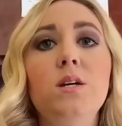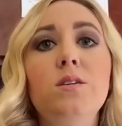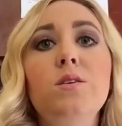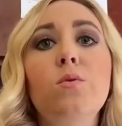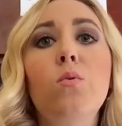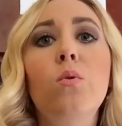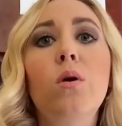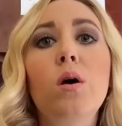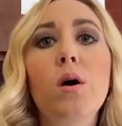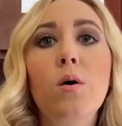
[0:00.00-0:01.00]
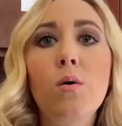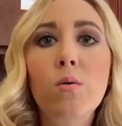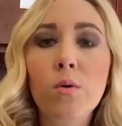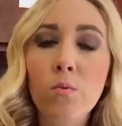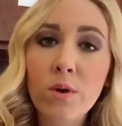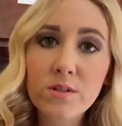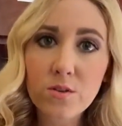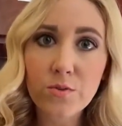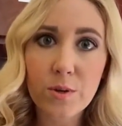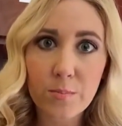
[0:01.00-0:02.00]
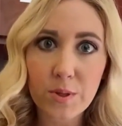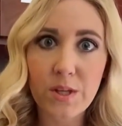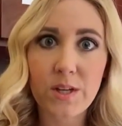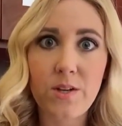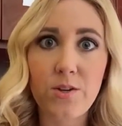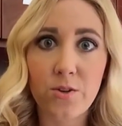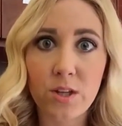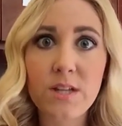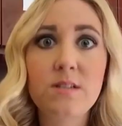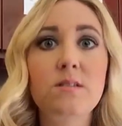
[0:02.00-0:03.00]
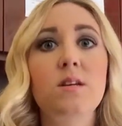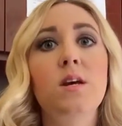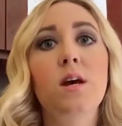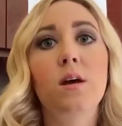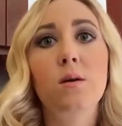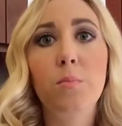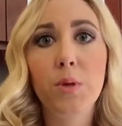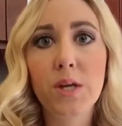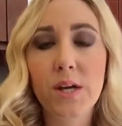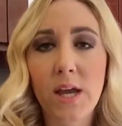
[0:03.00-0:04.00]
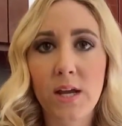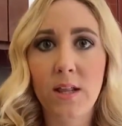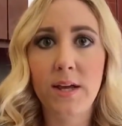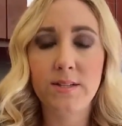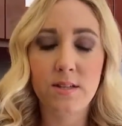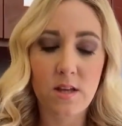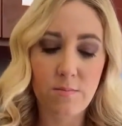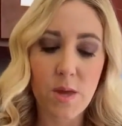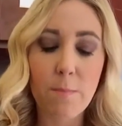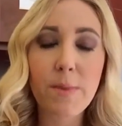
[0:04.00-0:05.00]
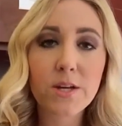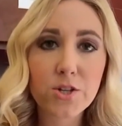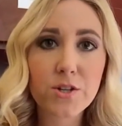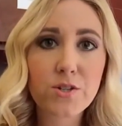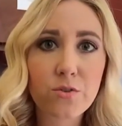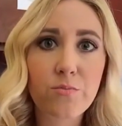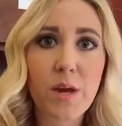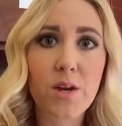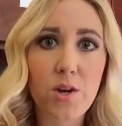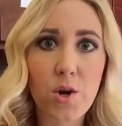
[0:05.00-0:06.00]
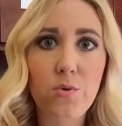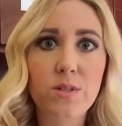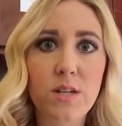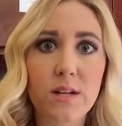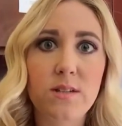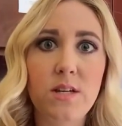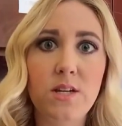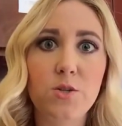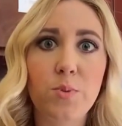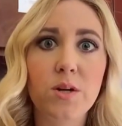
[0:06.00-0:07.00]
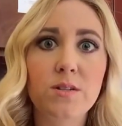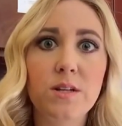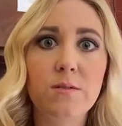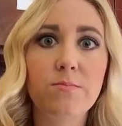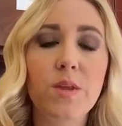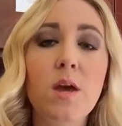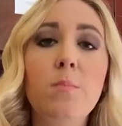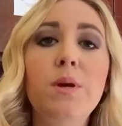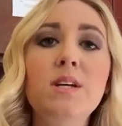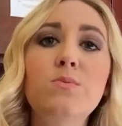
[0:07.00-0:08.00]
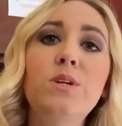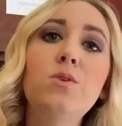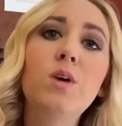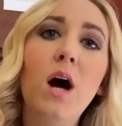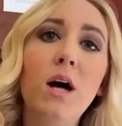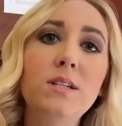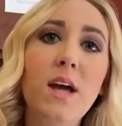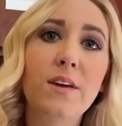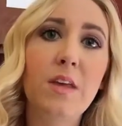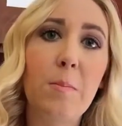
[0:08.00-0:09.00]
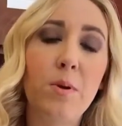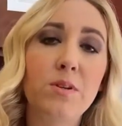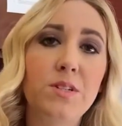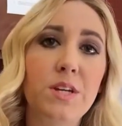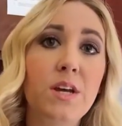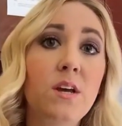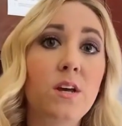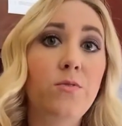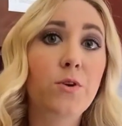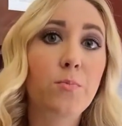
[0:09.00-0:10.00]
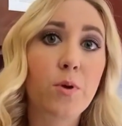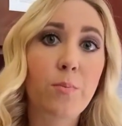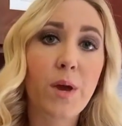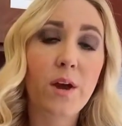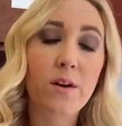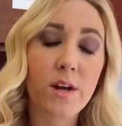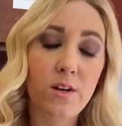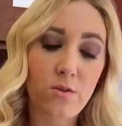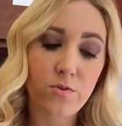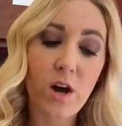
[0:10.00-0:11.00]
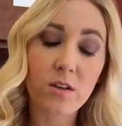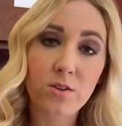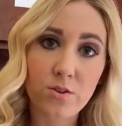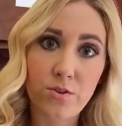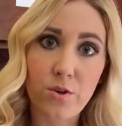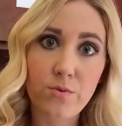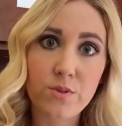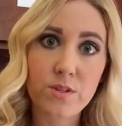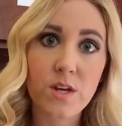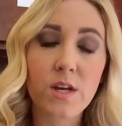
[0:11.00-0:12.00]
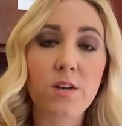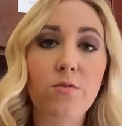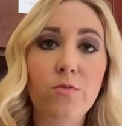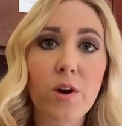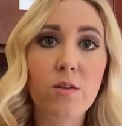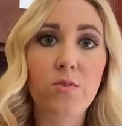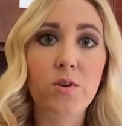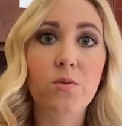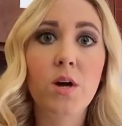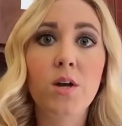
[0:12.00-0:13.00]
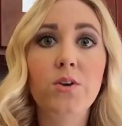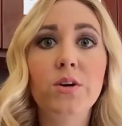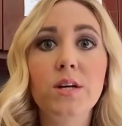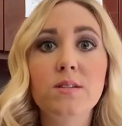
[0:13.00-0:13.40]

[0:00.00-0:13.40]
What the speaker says: So once you've completed your list, completed analyzing them, make sure that you've made notes next to each person. Because when you contact that person, if you're prepared and you've got little notes in front of you, you're going to